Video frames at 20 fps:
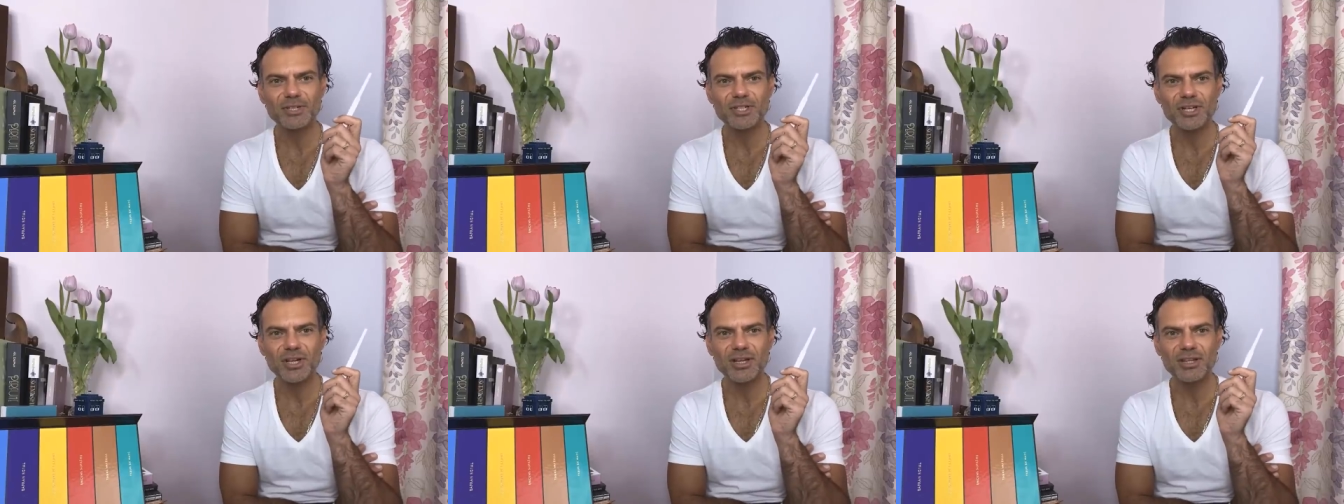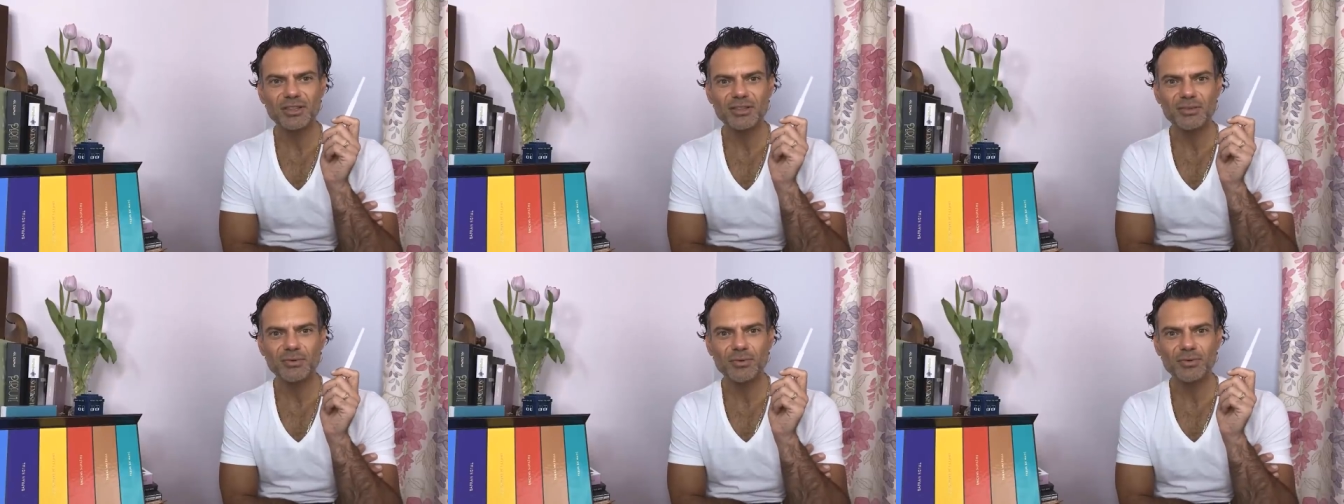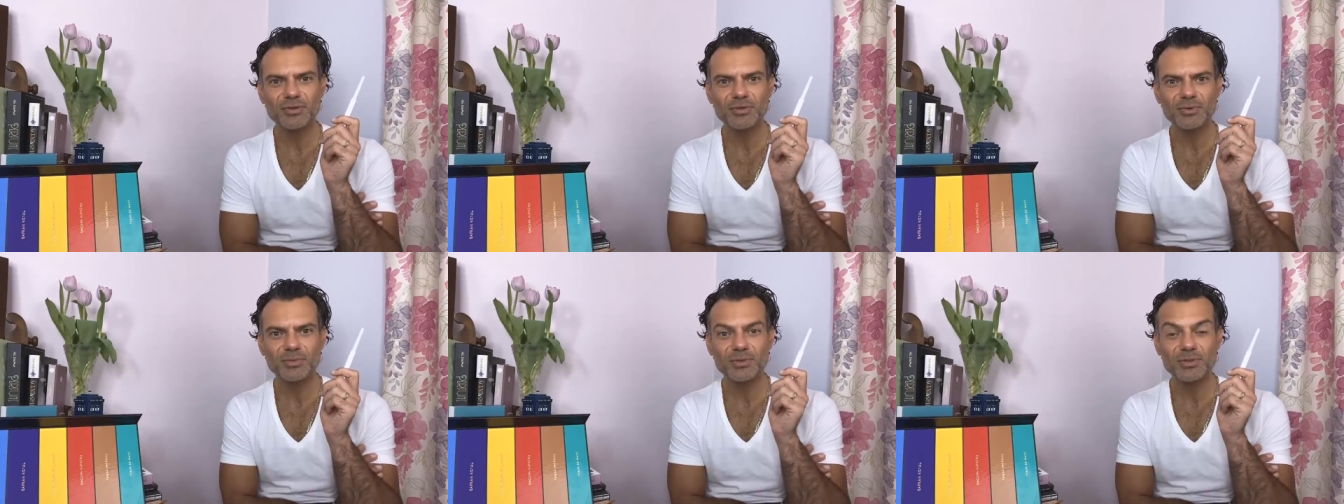which I
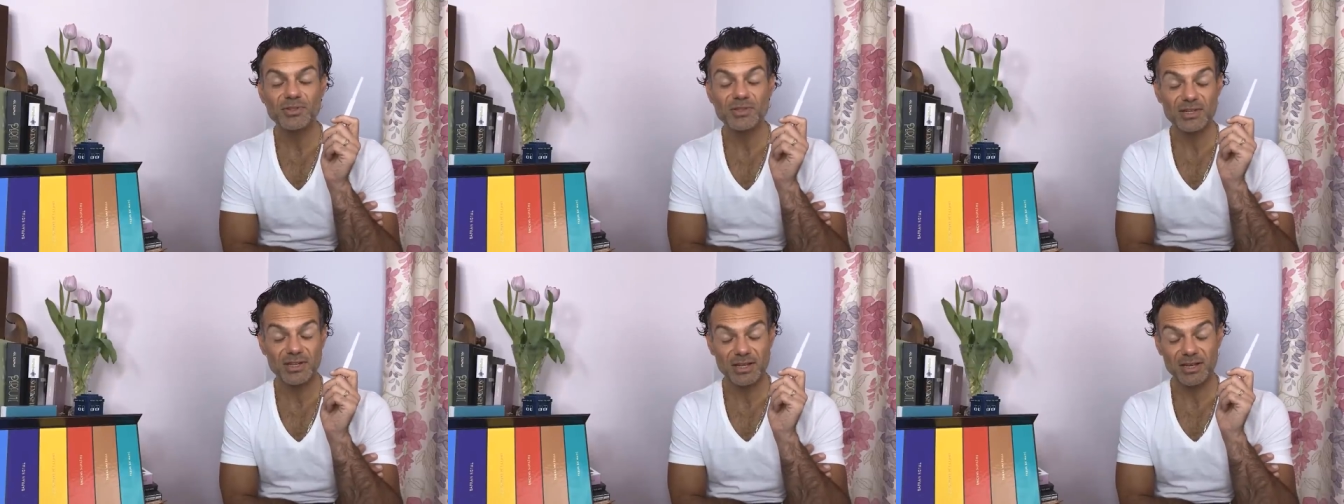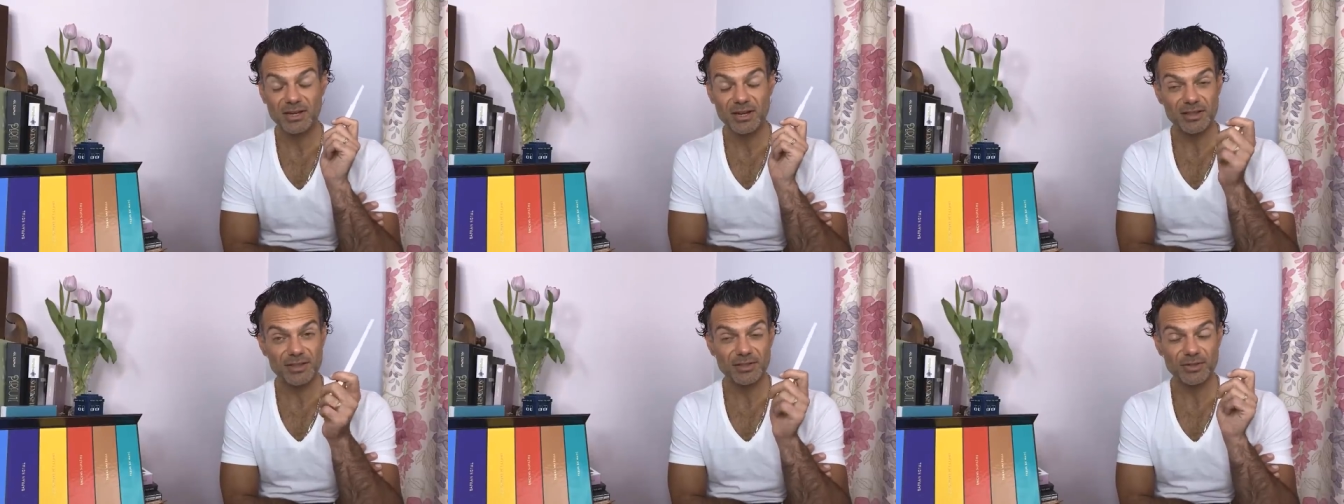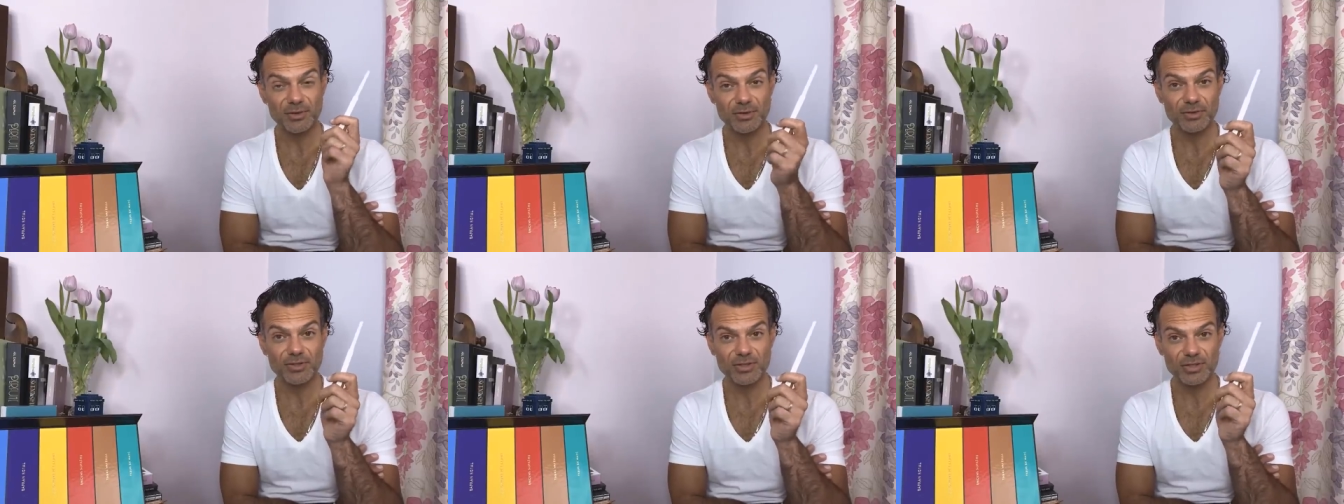thought was
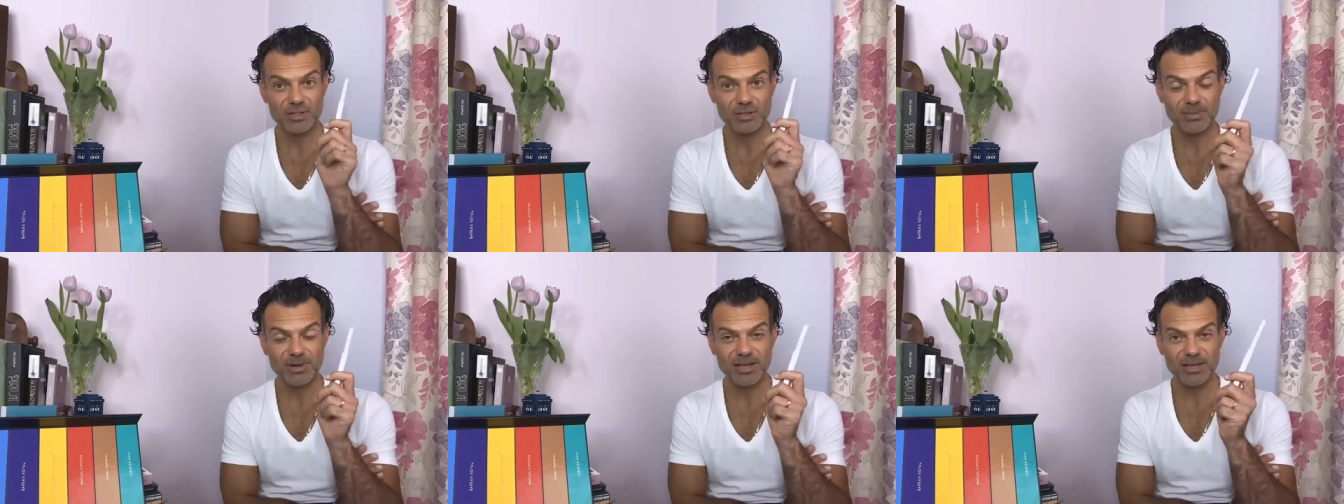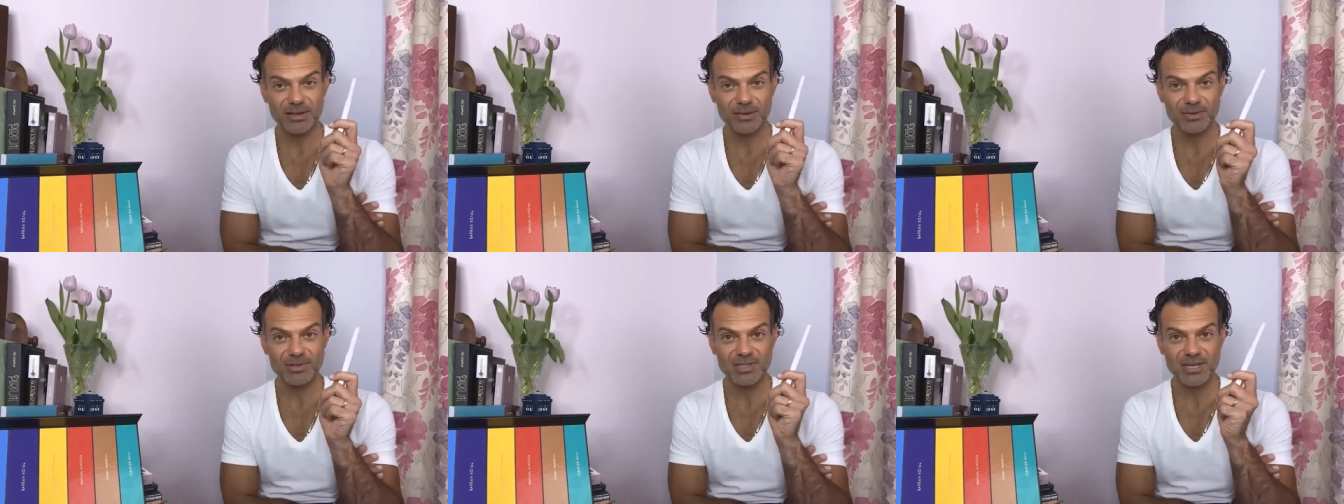another good tobacco